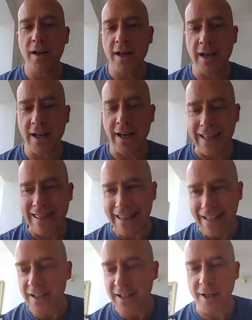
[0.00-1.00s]
And I
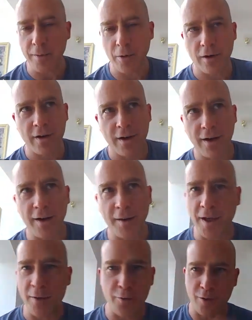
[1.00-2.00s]
think Niebuhr,
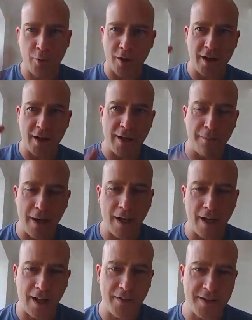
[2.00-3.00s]
we're going to get mail
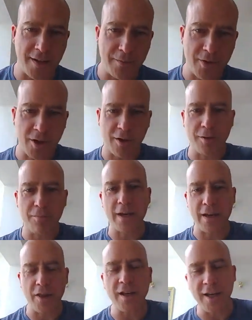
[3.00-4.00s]
on this, I'm sure, but I
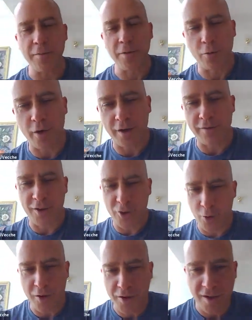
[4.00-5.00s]
think Niebuhr would have
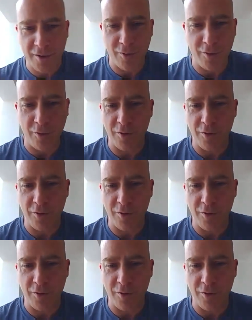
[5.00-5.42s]
endorsed the